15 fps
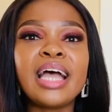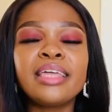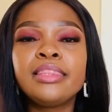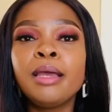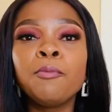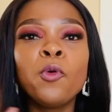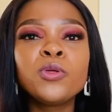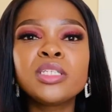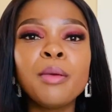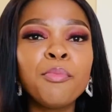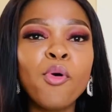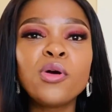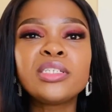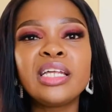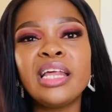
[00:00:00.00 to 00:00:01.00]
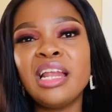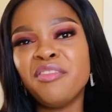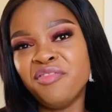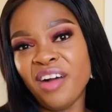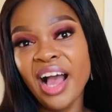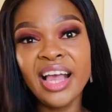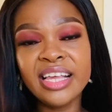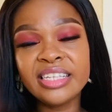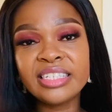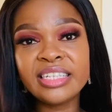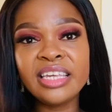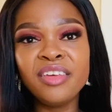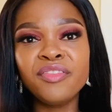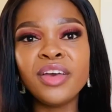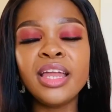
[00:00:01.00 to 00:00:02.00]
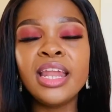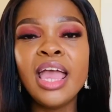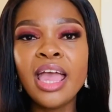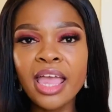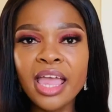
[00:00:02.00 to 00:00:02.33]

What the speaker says: I think most important advice even